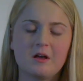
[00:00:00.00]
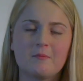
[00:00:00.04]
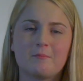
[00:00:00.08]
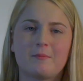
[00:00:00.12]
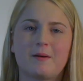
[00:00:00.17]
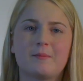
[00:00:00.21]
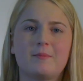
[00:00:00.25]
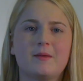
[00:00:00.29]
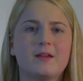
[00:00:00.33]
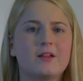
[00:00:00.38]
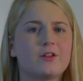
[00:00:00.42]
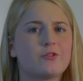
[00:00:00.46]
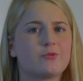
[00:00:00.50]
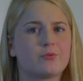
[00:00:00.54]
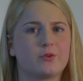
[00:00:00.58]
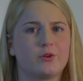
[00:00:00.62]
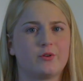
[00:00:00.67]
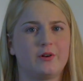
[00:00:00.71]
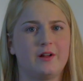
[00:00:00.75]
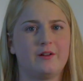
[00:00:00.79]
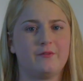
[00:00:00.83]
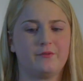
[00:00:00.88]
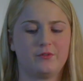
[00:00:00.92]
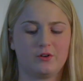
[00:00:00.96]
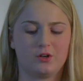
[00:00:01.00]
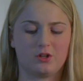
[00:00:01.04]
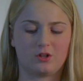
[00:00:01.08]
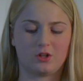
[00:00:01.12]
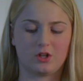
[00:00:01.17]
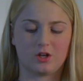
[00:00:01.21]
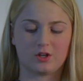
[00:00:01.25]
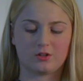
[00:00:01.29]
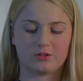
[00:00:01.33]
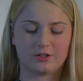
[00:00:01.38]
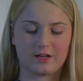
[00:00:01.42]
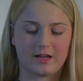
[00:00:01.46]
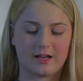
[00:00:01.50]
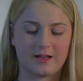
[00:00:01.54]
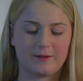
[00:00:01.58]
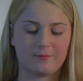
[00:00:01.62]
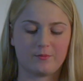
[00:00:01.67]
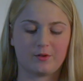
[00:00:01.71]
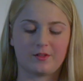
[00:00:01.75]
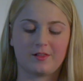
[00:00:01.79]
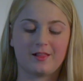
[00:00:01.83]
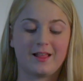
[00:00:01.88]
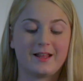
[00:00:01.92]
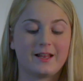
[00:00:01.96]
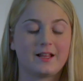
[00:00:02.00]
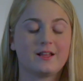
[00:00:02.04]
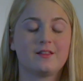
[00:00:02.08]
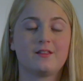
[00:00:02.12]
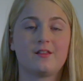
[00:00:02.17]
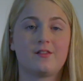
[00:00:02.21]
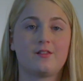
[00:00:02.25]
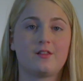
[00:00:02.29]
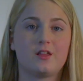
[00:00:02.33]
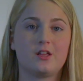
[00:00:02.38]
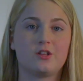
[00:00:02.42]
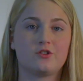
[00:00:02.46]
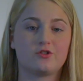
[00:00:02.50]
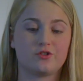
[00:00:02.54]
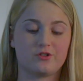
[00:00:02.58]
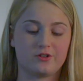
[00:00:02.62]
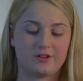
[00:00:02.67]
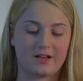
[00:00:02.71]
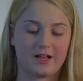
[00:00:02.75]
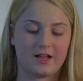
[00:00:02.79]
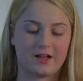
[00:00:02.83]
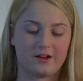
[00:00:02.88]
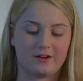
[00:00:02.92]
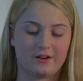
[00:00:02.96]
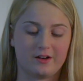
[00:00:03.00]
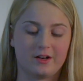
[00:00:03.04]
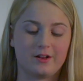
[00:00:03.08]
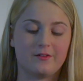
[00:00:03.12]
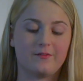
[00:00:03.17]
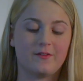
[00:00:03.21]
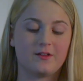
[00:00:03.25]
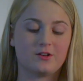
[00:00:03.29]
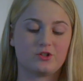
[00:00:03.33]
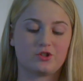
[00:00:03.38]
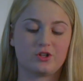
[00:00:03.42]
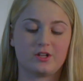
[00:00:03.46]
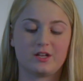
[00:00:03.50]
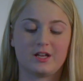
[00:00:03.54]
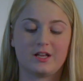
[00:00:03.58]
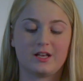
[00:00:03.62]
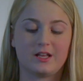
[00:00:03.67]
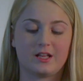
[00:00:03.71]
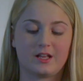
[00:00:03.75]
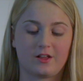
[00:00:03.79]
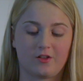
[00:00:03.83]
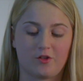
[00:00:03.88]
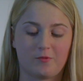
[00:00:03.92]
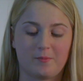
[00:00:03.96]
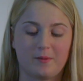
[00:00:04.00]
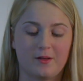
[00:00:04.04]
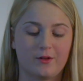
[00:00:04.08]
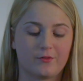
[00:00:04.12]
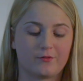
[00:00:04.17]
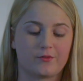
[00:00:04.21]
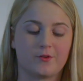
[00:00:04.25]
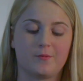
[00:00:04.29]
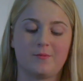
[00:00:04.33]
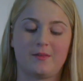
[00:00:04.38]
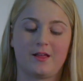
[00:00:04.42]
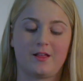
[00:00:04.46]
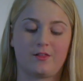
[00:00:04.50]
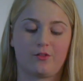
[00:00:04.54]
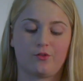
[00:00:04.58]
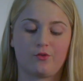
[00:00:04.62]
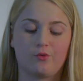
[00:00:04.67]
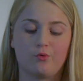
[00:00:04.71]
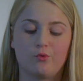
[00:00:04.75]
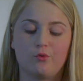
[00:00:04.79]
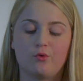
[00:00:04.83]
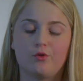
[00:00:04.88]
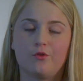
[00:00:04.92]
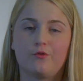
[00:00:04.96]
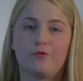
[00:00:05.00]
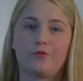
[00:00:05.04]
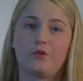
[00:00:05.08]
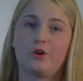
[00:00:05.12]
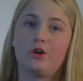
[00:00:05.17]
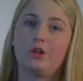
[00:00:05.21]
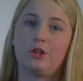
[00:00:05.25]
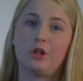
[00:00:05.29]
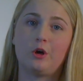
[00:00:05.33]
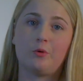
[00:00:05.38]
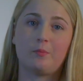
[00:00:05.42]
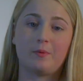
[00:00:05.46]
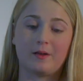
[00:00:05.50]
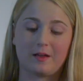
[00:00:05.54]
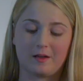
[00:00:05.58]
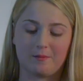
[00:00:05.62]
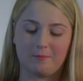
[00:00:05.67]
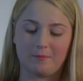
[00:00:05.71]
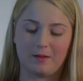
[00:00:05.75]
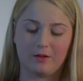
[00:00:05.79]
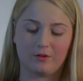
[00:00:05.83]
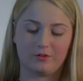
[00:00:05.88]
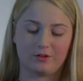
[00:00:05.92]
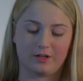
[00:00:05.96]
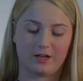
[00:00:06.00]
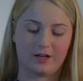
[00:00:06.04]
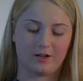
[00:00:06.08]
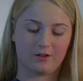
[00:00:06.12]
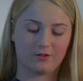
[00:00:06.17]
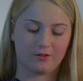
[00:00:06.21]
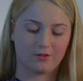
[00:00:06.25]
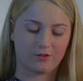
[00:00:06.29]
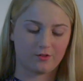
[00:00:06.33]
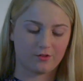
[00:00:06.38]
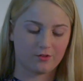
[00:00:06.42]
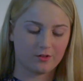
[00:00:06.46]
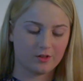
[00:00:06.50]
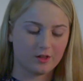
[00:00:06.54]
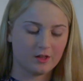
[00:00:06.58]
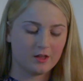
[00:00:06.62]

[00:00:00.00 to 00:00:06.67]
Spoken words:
My biggest regret for a long time was letting this teacher down and eventually getting expelled from that school for eloping and meltdowns.